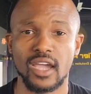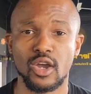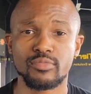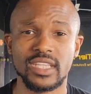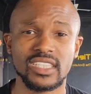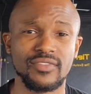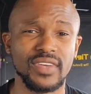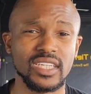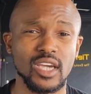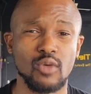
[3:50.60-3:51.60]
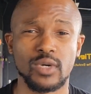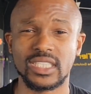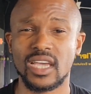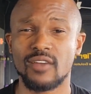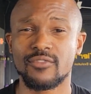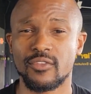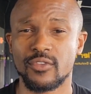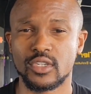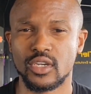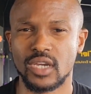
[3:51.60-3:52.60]
I hope this video was
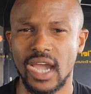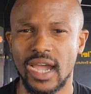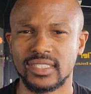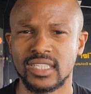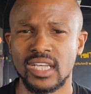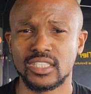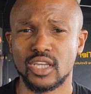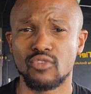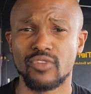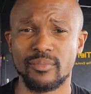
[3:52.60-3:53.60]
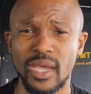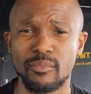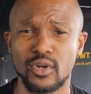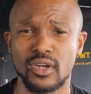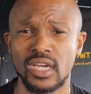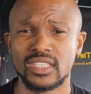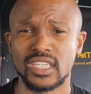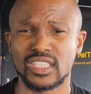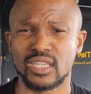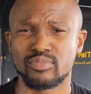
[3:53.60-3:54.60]
helpful for you guys. So remember
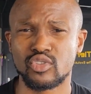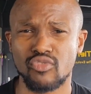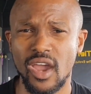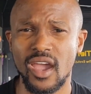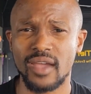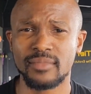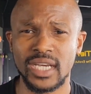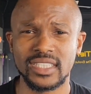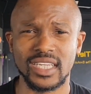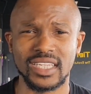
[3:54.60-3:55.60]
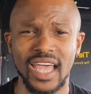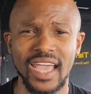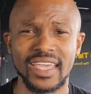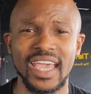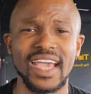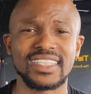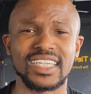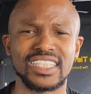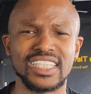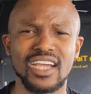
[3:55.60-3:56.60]
to subscribe, to like,
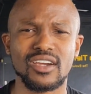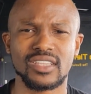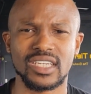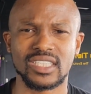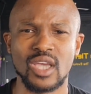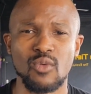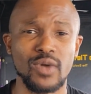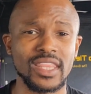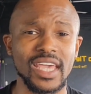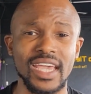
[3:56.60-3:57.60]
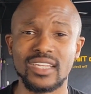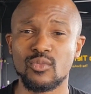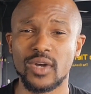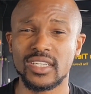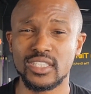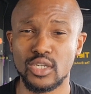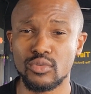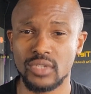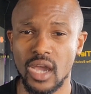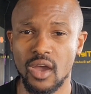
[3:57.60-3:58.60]
and to share this with anyone
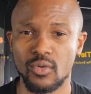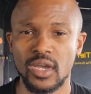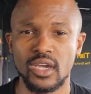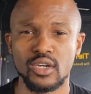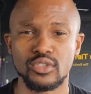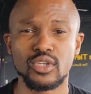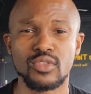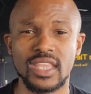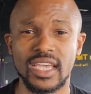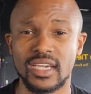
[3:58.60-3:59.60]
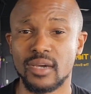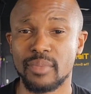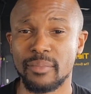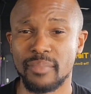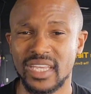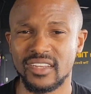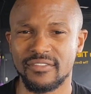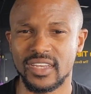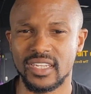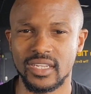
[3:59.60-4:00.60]
you know who you think could be
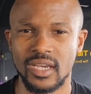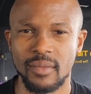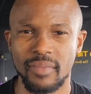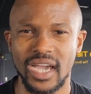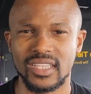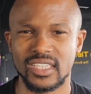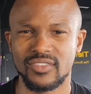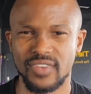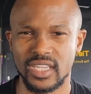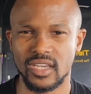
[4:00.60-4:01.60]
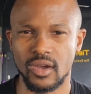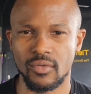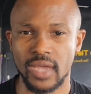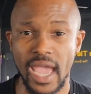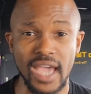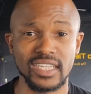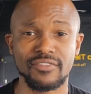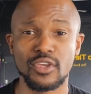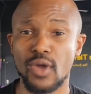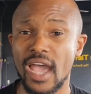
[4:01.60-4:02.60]
benefited by this video. And
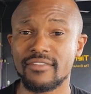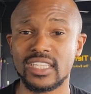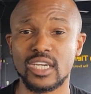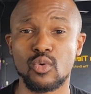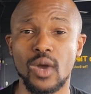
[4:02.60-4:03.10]
if you have any